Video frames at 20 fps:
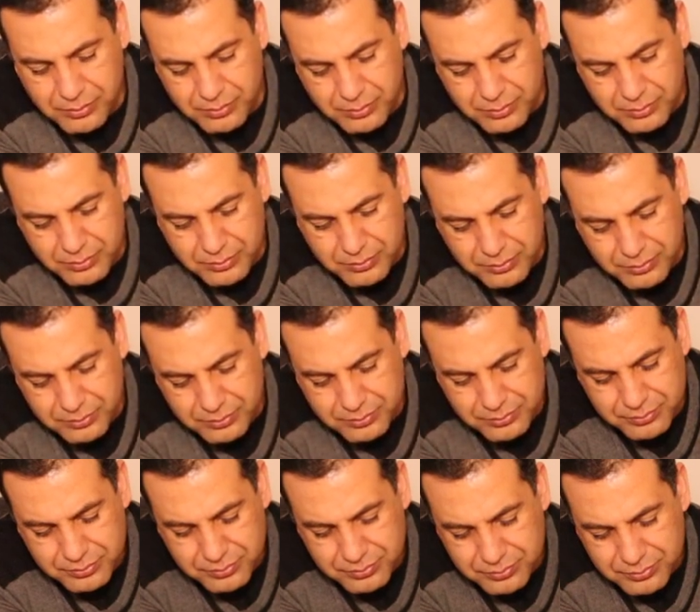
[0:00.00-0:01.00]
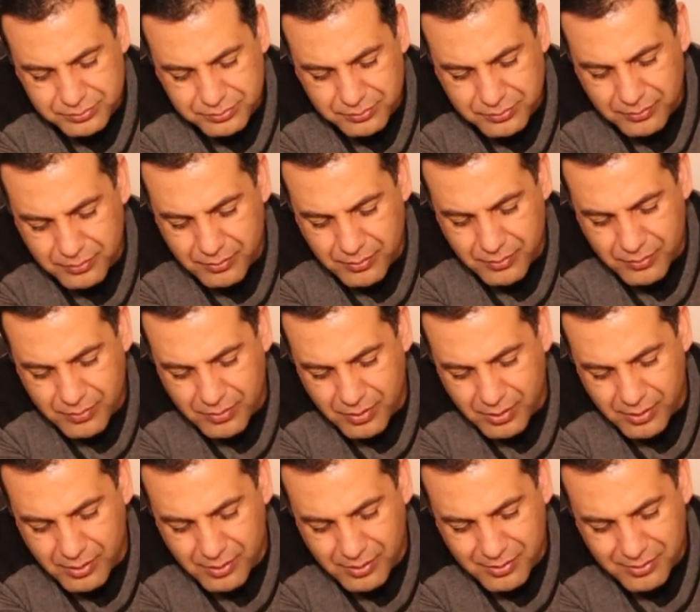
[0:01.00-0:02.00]

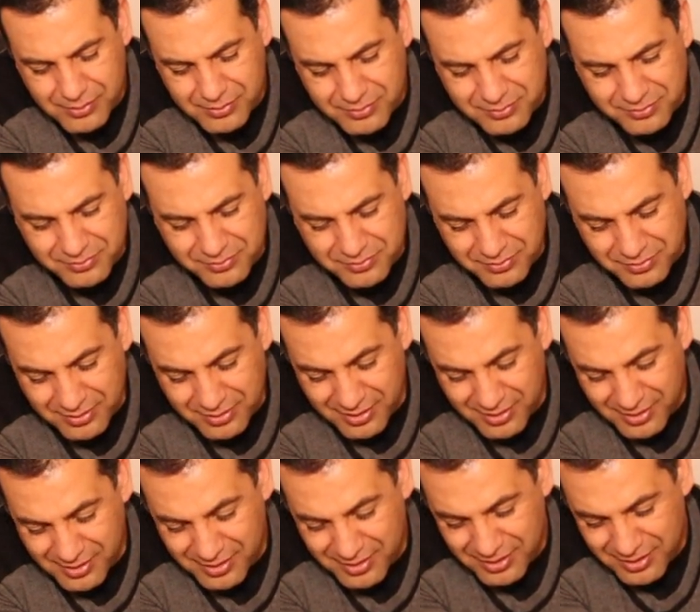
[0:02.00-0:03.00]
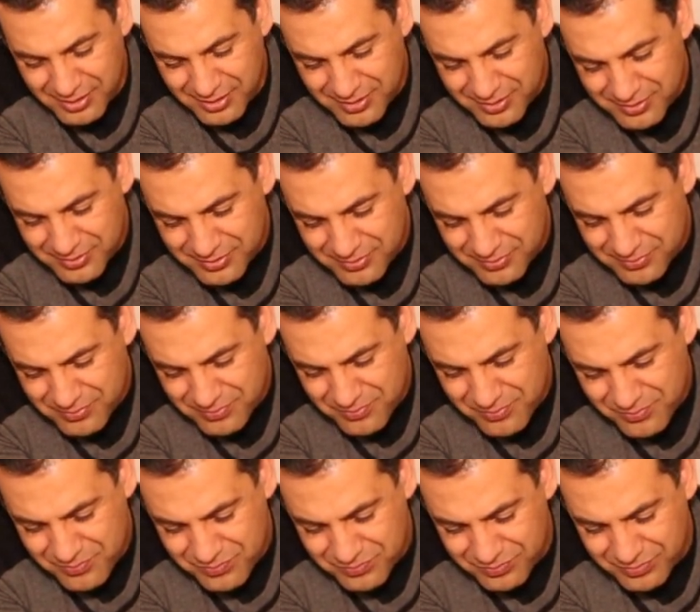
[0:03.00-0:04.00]

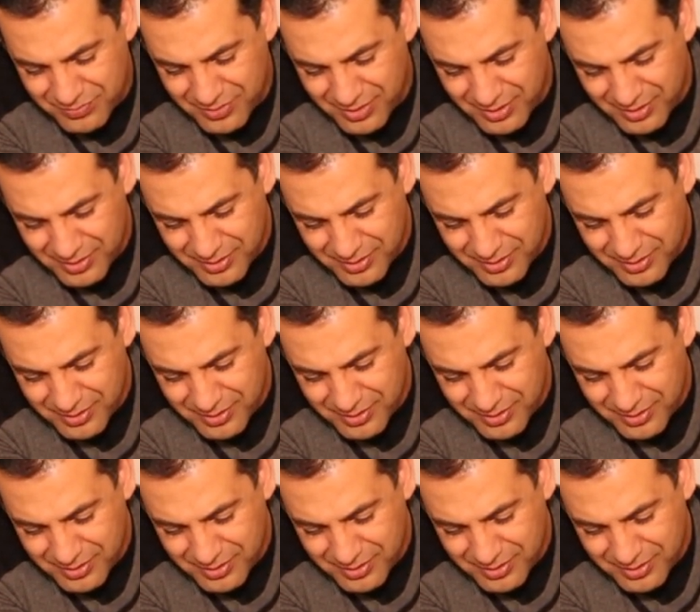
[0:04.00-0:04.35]
This person isn't speaking.